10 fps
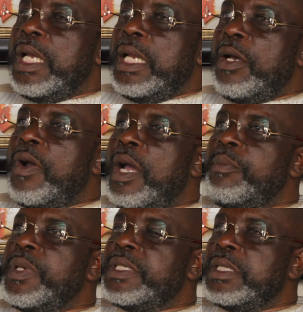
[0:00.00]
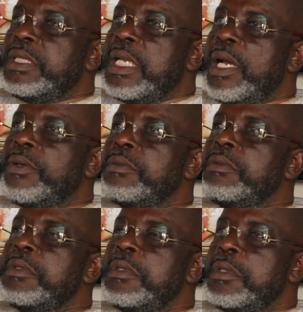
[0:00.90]
and our ambition now
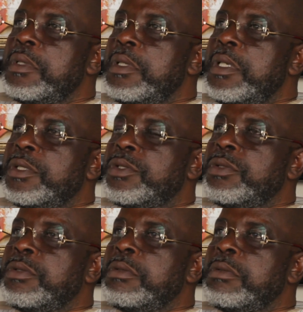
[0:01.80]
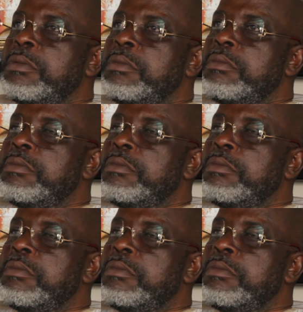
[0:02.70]
is to